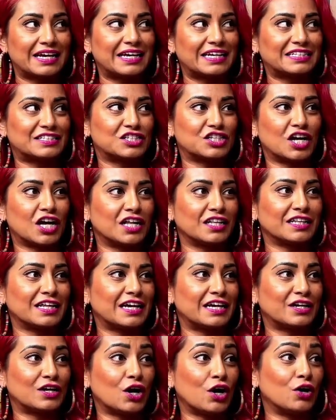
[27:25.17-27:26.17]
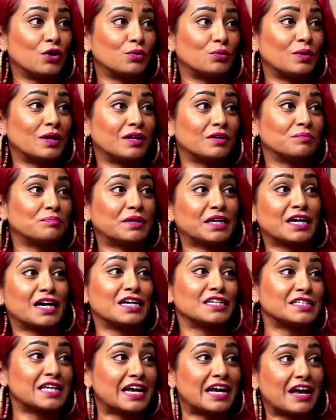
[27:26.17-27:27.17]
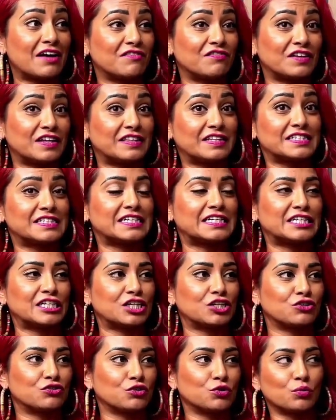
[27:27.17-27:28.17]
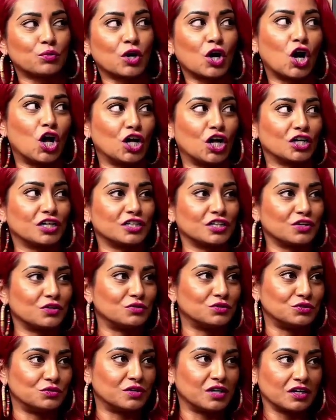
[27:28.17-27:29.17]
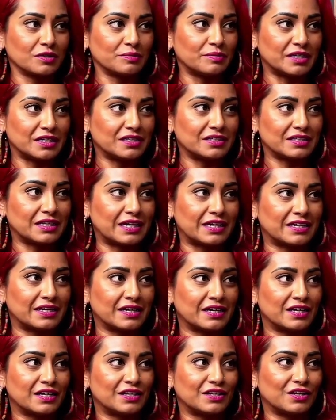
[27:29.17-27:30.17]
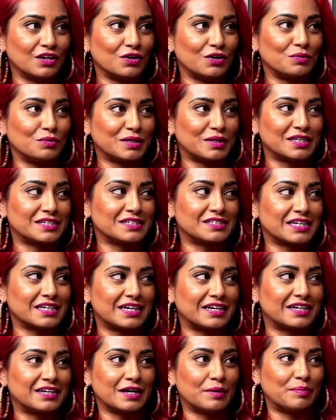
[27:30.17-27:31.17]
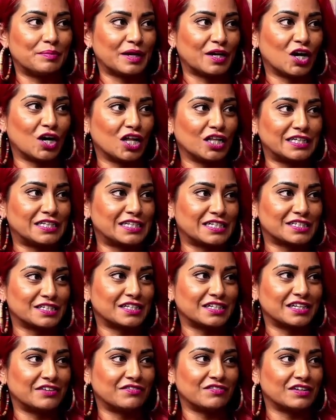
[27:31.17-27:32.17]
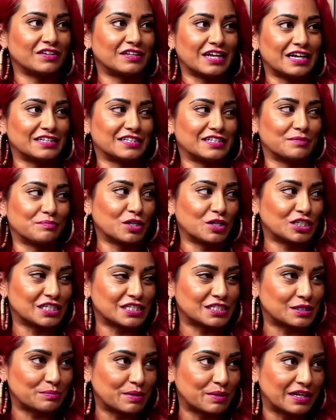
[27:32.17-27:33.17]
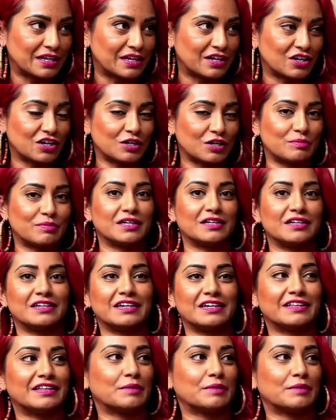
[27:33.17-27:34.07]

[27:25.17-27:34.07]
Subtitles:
not like, oh, well, because I have this Indian crew, we're all going to go do Garba. Like, no, because like a Bengali doesn't participate in Garba, and